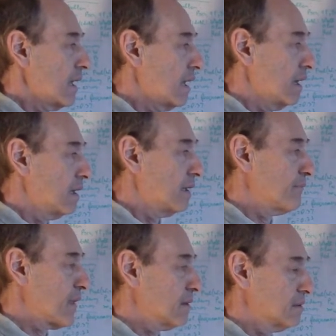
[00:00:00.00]

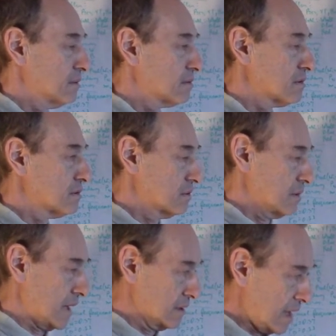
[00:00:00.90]
Uh, uh,
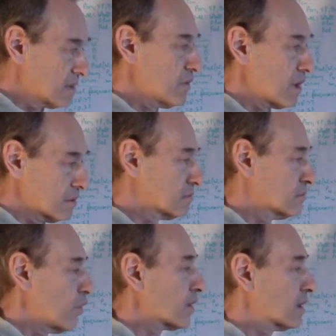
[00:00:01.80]
and, and we are
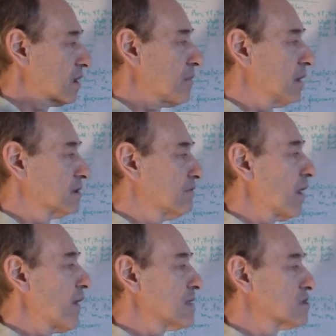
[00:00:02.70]
talking about
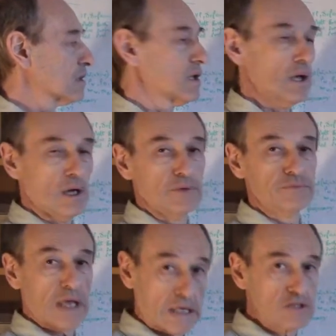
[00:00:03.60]
evaluating uh,
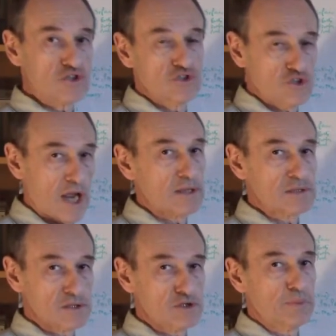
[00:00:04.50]
his
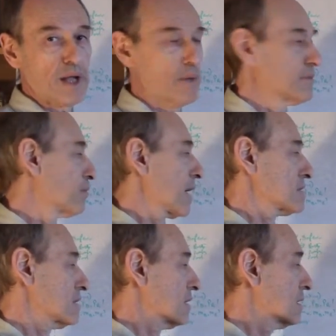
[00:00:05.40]
chances to become the
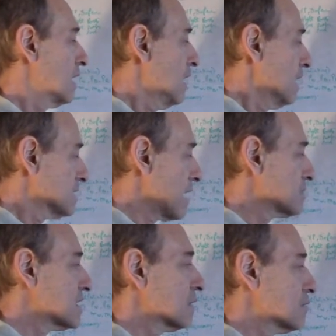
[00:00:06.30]
president. Same
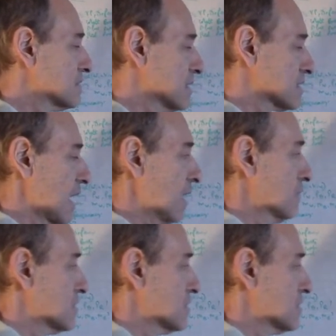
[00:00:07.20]
thing with this guy.